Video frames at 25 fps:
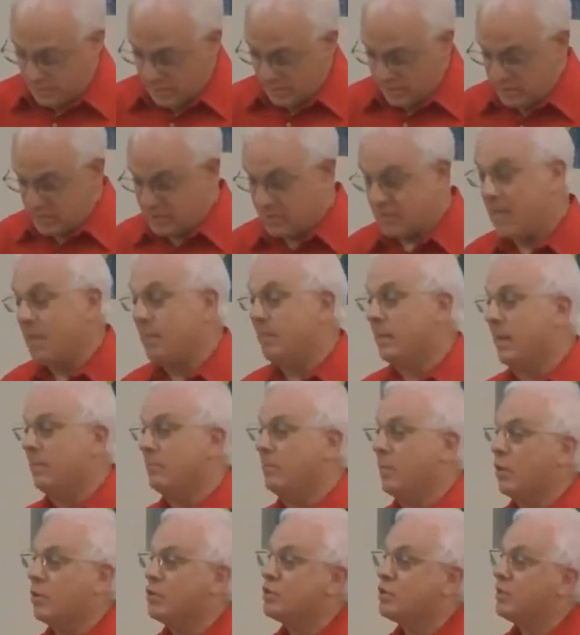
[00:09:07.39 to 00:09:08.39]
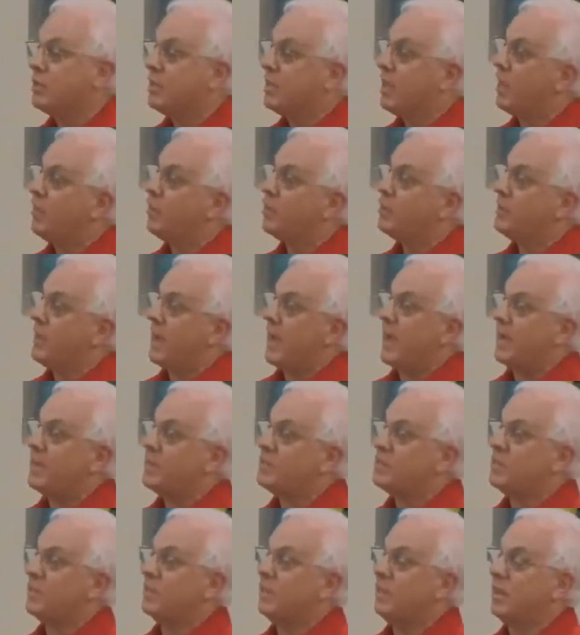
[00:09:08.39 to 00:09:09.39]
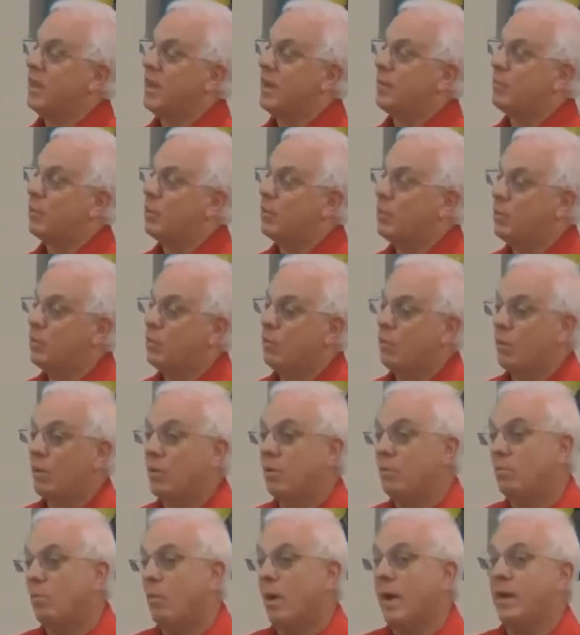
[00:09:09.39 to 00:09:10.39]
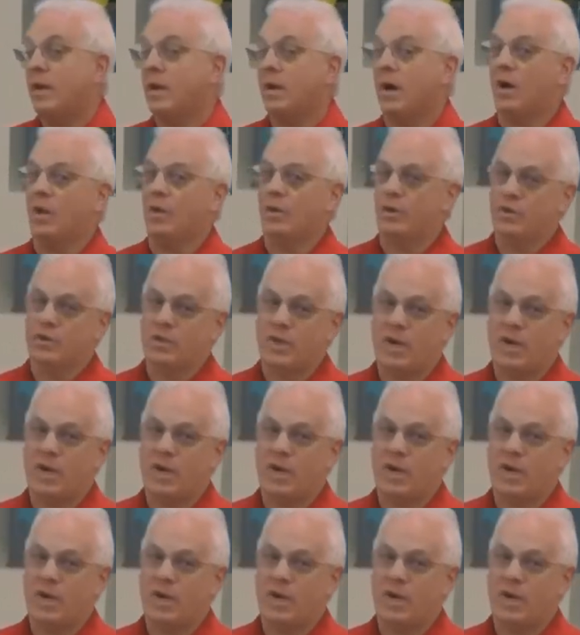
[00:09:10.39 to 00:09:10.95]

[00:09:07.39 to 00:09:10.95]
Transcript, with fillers: It seemed that most of the other dads in the neighborhood were white collar